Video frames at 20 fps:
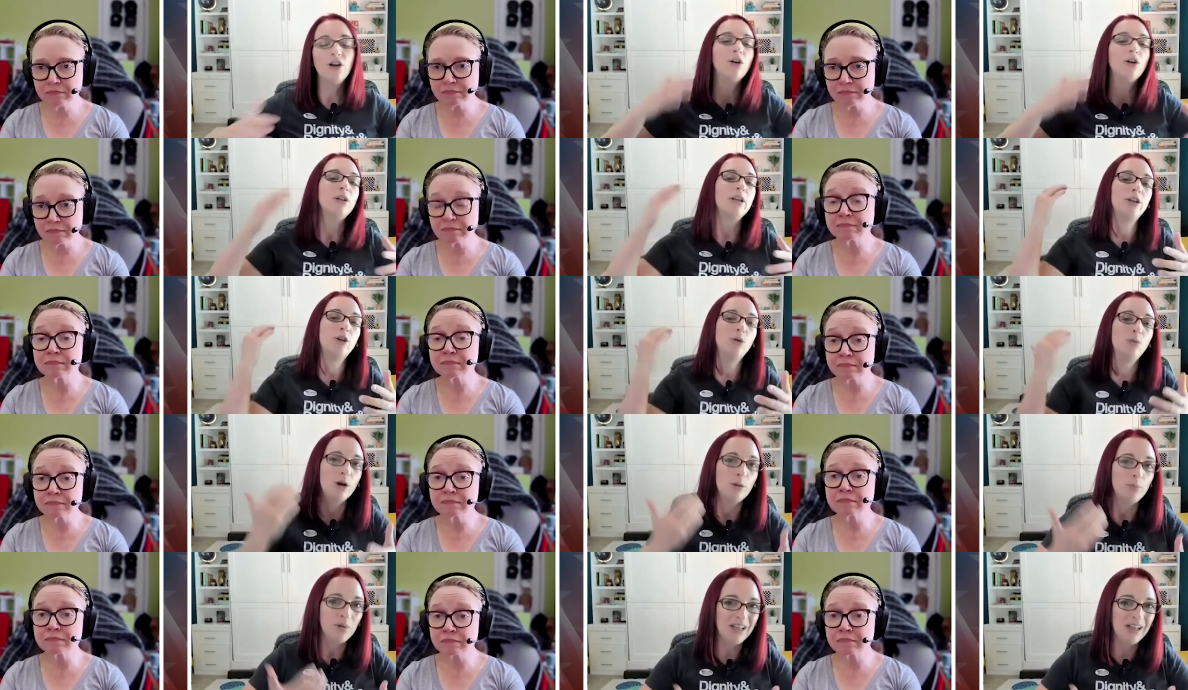Speaker 1: You
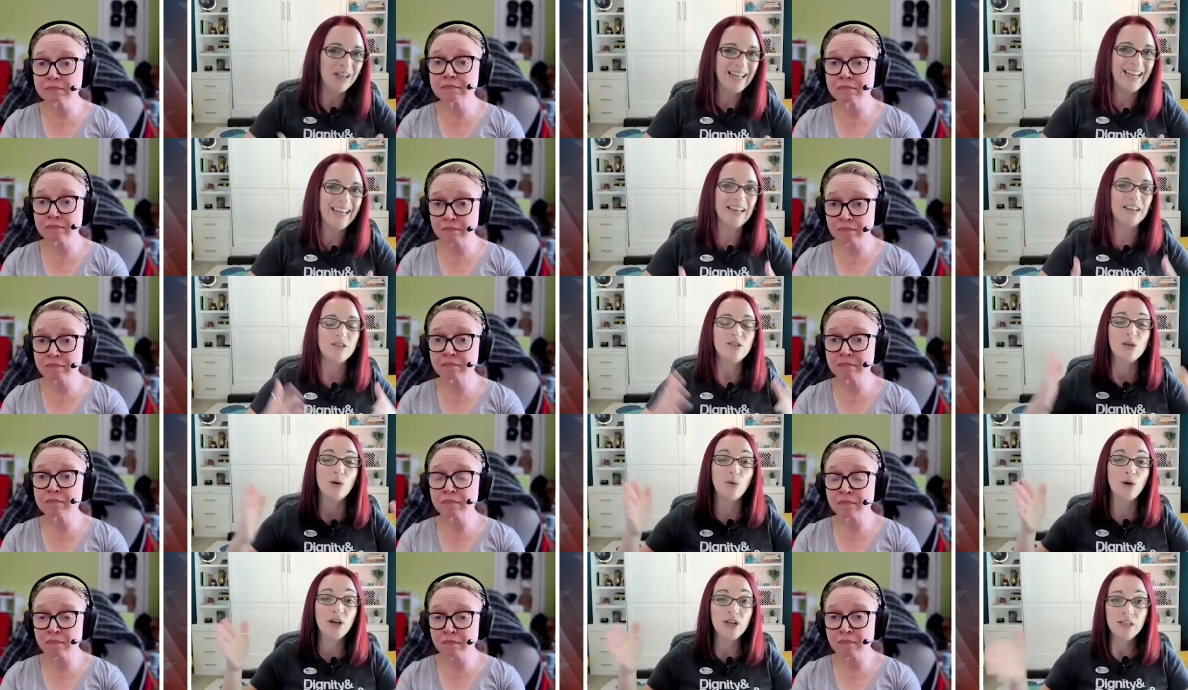want to
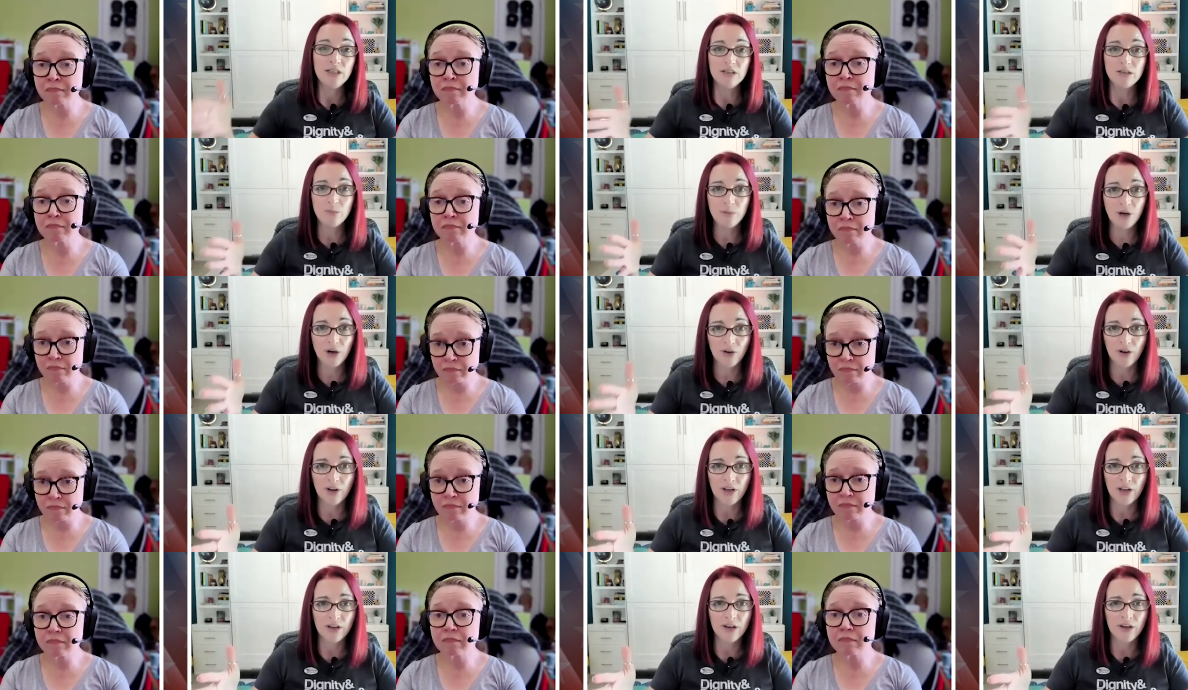plan. And so we're in this
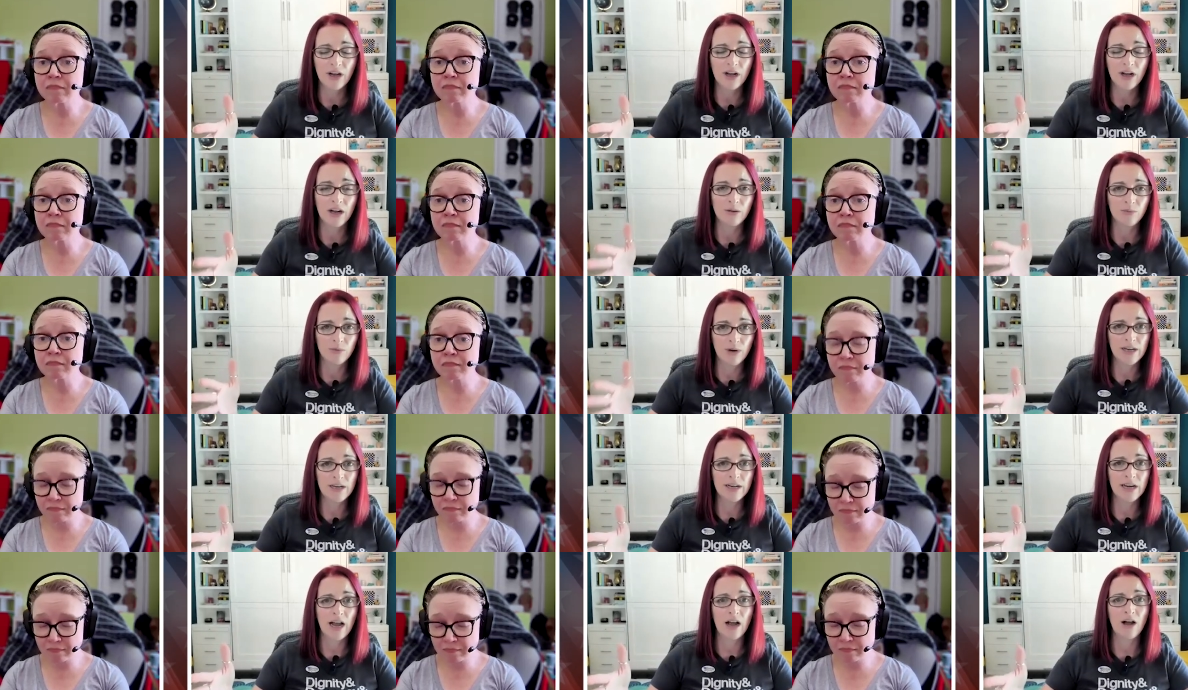period
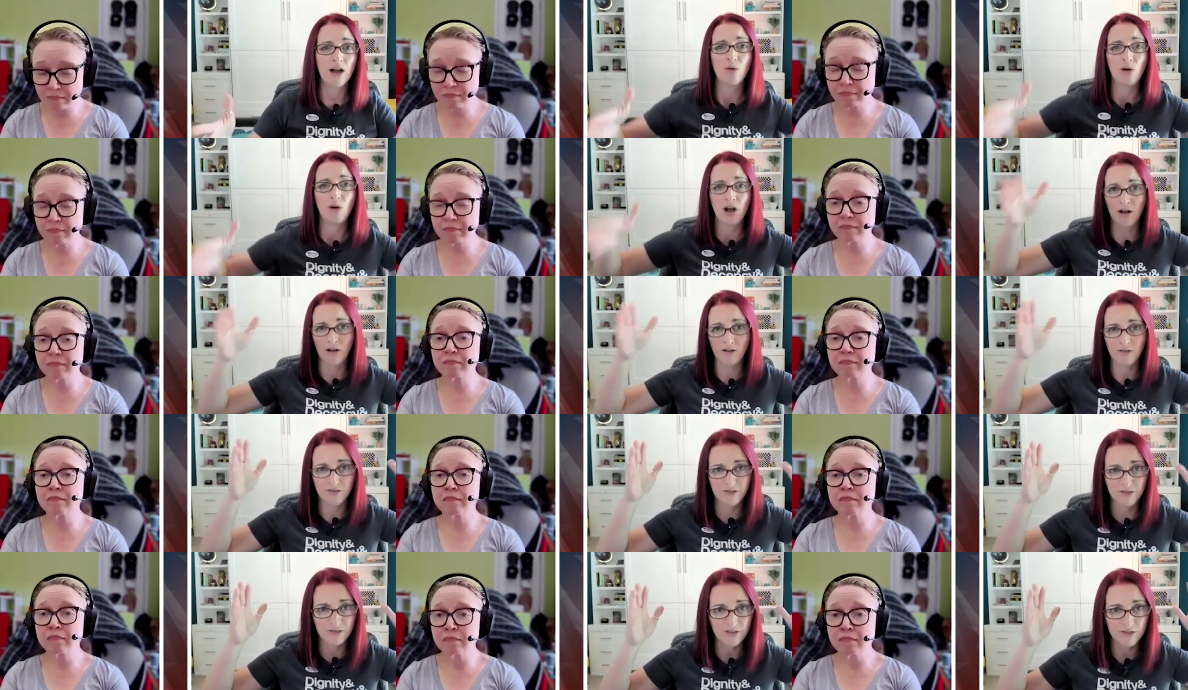right now
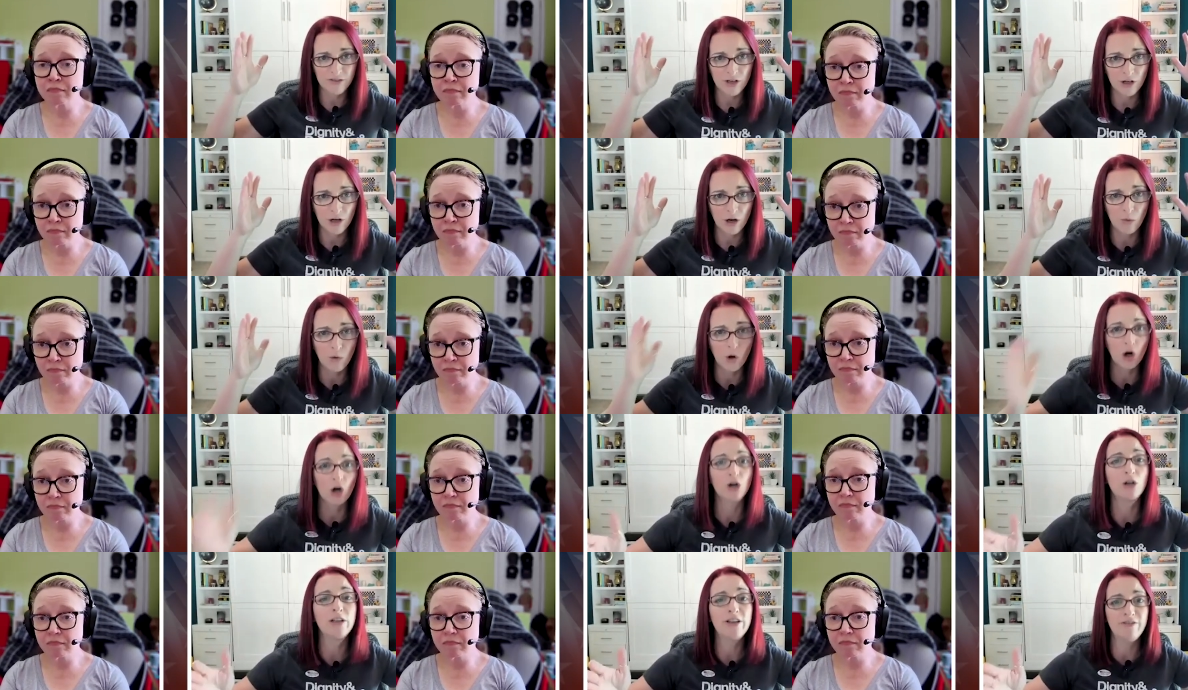of,
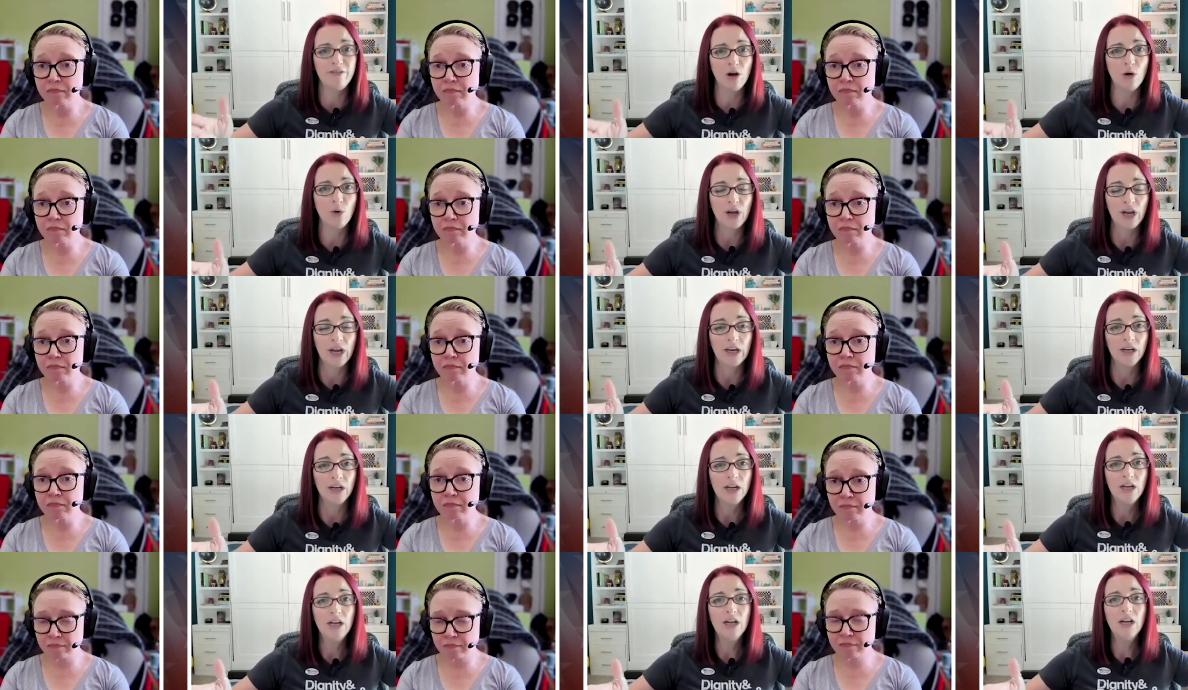early
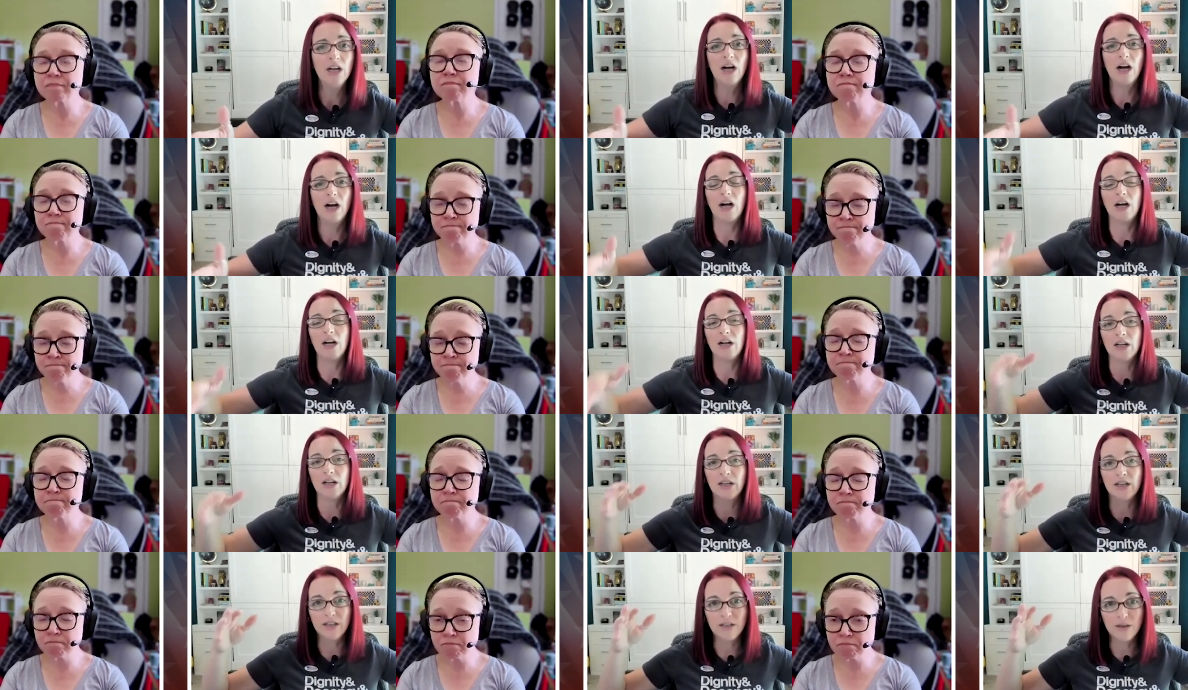voting,
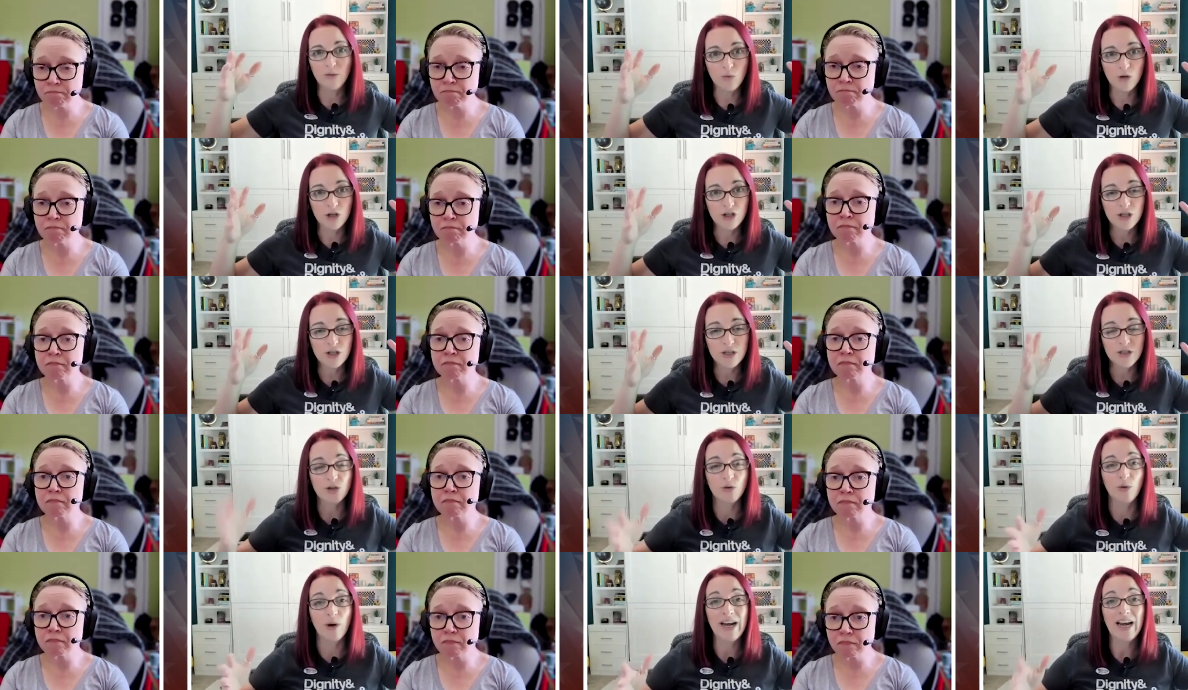which